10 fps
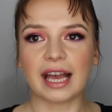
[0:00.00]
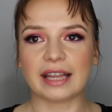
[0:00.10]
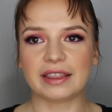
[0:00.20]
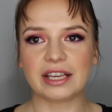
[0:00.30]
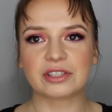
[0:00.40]

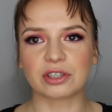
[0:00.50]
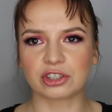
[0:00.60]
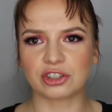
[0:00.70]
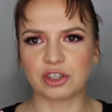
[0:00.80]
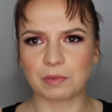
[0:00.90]
And these
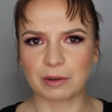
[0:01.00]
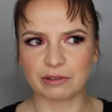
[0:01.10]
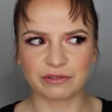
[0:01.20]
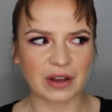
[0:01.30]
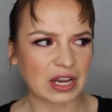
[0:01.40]
are
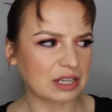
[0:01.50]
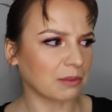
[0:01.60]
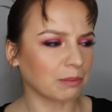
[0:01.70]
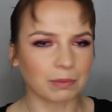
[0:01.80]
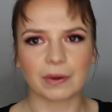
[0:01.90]
super
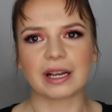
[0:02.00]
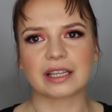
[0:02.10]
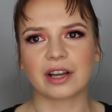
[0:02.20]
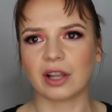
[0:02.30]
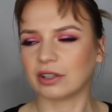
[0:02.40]
fun,
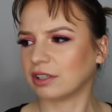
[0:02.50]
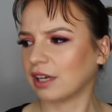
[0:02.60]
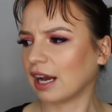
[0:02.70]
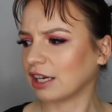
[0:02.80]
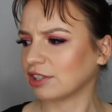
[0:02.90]
bright colored
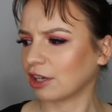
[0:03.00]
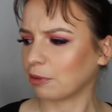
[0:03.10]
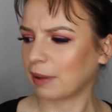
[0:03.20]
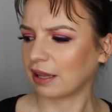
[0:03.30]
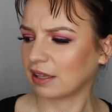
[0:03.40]

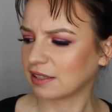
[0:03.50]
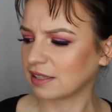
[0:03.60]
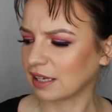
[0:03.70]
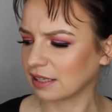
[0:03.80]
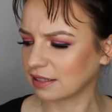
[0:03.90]
eyeshadow
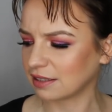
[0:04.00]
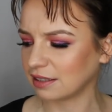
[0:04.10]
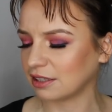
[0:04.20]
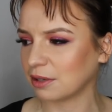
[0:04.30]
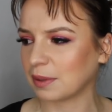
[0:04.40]
palettes, and
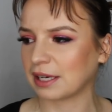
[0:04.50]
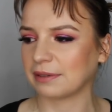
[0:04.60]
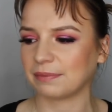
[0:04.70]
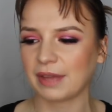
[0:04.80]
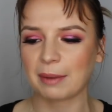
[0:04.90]
you know
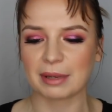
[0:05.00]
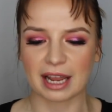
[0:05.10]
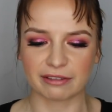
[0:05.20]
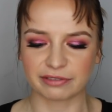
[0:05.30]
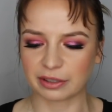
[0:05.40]
what? I'm
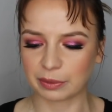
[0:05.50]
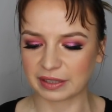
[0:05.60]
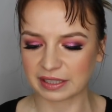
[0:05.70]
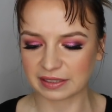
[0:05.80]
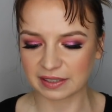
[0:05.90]
gonna have fun
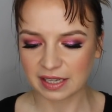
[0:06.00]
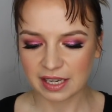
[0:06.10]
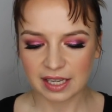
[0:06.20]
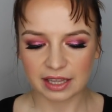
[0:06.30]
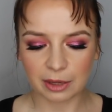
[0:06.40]
with these.
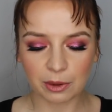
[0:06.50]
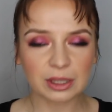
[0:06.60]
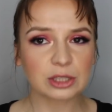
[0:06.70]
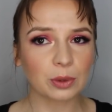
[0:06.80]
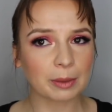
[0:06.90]
They were
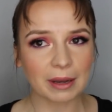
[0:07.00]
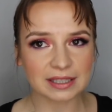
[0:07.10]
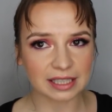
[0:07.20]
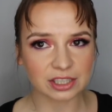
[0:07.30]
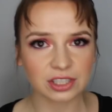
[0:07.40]
only 20
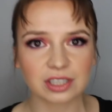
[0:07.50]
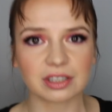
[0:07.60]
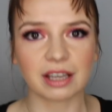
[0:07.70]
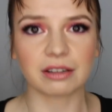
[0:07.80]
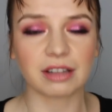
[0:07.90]
bucks each.
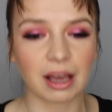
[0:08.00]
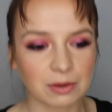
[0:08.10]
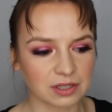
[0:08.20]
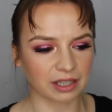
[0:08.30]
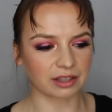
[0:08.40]
That
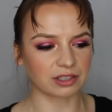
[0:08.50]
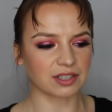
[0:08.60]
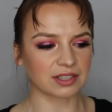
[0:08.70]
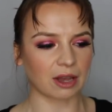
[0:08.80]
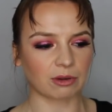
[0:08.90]
was like their
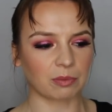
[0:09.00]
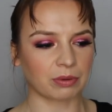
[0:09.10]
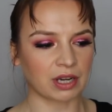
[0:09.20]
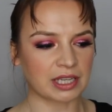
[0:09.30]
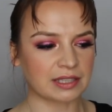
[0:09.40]
discounted
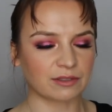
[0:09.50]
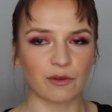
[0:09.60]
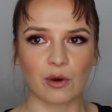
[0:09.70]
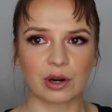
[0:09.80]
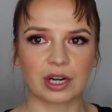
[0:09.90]
price
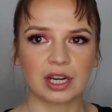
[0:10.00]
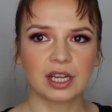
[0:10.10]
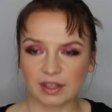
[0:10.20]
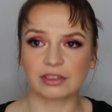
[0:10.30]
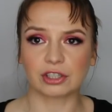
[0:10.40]
for
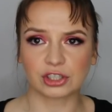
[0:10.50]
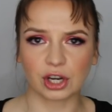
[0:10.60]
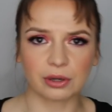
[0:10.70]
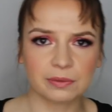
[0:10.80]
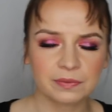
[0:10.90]
the
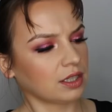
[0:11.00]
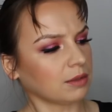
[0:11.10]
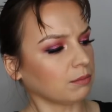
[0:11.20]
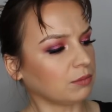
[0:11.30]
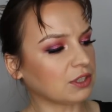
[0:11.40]
show.
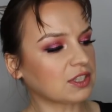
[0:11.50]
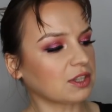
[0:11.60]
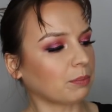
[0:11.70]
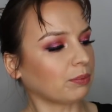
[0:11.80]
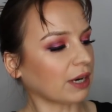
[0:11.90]
This is
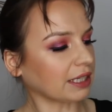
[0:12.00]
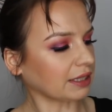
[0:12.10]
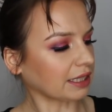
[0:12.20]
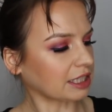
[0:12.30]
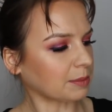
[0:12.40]
the Bright
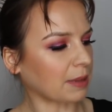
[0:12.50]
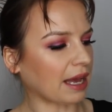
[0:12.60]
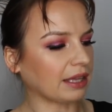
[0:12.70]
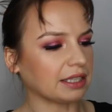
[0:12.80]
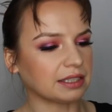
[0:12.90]
Lights
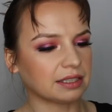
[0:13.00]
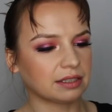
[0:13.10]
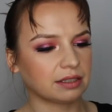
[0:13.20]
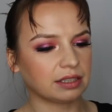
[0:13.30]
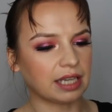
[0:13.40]
palette.
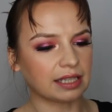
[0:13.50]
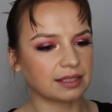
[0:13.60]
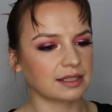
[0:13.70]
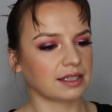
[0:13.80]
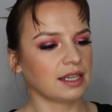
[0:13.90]

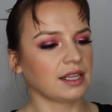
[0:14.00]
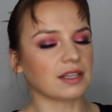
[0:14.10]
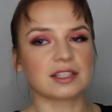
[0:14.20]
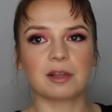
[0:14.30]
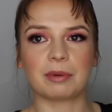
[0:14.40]
Yes,
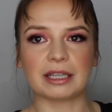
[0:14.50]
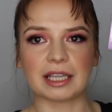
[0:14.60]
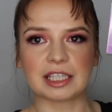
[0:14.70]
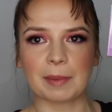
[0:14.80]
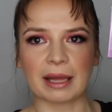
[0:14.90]
this is the Bright
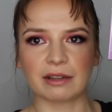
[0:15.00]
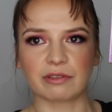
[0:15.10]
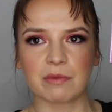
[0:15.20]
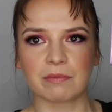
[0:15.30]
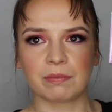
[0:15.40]
Lights palette
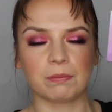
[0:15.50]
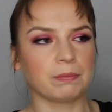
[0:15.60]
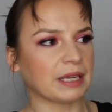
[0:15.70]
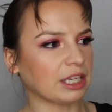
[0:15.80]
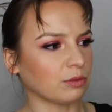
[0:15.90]
from
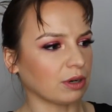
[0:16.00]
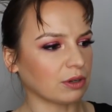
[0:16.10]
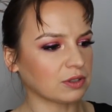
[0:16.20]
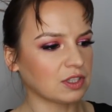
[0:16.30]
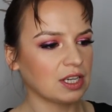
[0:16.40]
Pinky
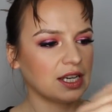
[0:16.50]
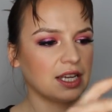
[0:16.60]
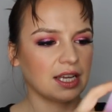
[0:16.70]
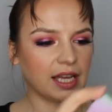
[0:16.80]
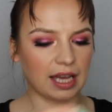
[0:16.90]
Rose,
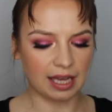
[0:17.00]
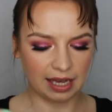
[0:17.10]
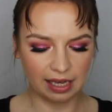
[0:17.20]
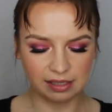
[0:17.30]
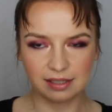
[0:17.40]

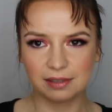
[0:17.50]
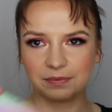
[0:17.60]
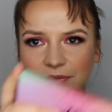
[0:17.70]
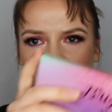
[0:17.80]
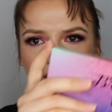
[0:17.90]
and
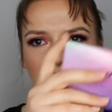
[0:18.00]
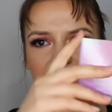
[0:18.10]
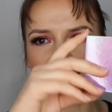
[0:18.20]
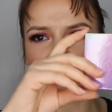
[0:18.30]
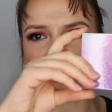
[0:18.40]

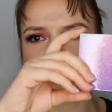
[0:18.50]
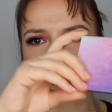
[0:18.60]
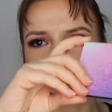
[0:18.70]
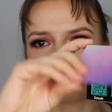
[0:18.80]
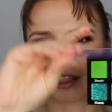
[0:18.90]
god damn it,
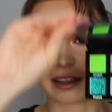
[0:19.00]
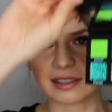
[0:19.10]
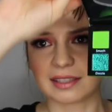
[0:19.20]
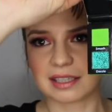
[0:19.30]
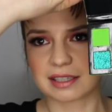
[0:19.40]
just look at
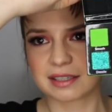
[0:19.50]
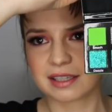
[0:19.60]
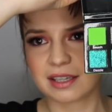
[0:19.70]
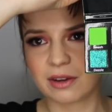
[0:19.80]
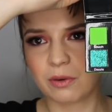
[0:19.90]
this thing.
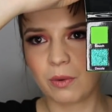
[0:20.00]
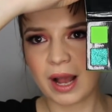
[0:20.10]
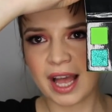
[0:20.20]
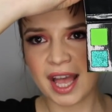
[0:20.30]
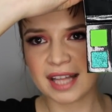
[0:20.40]

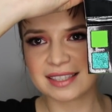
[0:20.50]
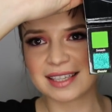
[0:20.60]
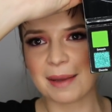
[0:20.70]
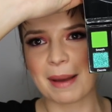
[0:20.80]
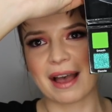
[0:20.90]
What?
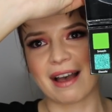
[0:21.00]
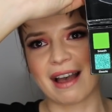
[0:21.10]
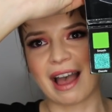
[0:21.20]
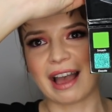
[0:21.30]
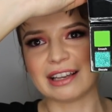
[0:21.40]
Come
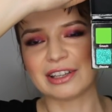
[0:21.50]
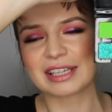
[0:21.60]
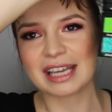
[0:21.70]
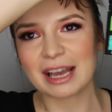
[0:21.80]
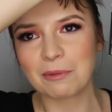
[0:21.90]
on,
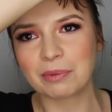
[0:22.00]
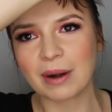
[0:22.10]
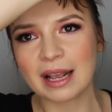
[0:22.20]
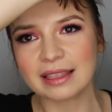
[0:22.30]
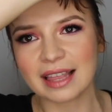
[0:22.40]
look at how
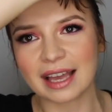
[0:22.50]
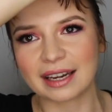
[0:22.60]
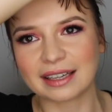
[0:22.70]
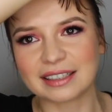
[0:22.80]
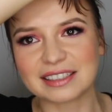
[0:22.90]
bright
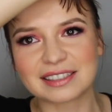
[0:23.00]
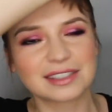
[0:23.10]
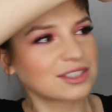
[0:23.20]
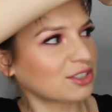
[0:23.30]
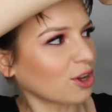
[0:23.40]
that is.
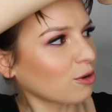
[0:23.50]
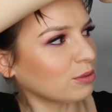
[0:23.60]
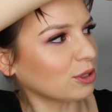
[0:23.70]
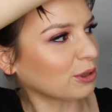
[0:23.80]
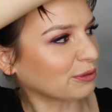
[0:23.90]
It's so
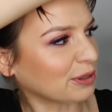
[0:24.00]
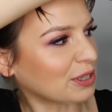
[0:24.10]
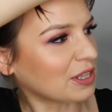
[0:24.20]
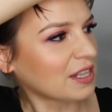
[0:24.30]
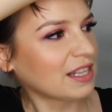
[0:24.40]

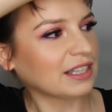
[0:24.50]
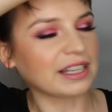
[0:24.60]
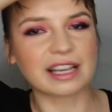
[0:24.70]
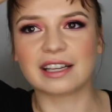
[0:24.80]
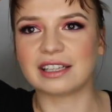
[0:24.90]
beautiful.
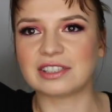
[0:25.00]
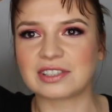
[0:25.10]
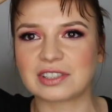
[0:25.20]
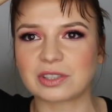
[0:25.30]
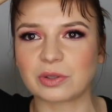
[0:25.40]
Like, it
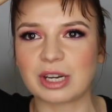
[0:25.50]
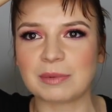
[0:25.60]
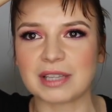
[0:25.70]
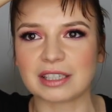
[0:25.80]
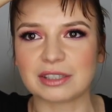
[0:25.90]
just
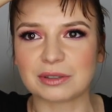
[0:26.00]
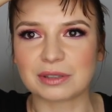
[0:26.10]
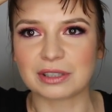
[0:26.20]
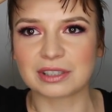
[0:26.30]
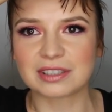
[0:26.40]
screams at you.
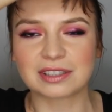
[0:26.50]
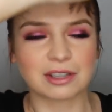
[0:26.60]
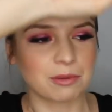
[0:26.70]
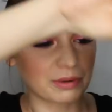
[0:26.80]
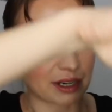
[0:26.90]
It looks
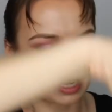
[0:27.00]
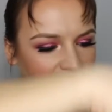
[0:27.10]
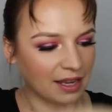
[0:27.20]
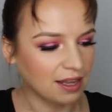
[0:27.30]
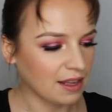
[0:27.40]
so
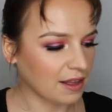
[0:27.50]
pretty.